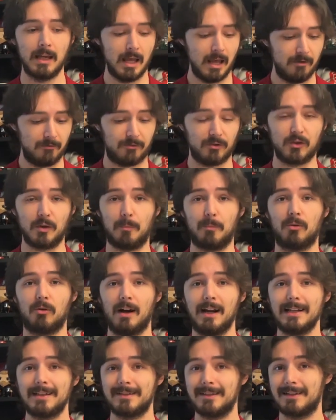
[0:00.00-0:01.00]
For the
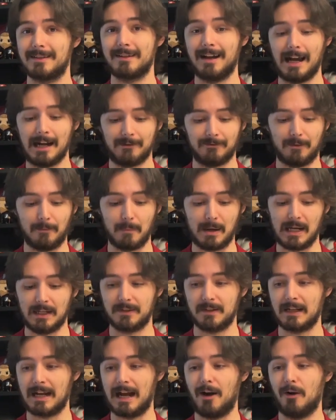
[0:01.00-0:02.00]
price, it's kind of
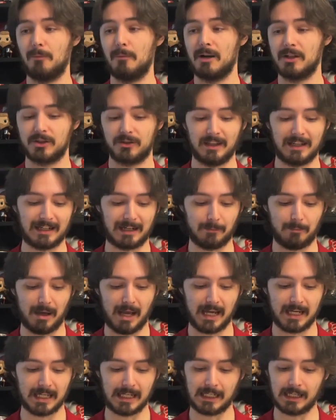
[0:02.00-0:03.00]
amazing how much they can
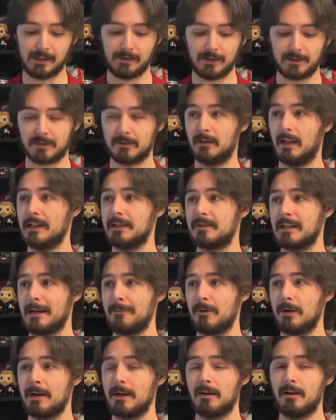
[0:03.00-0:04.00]
pack into this
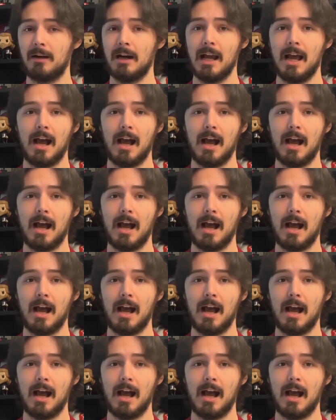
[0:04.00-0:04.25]
lightsaber here.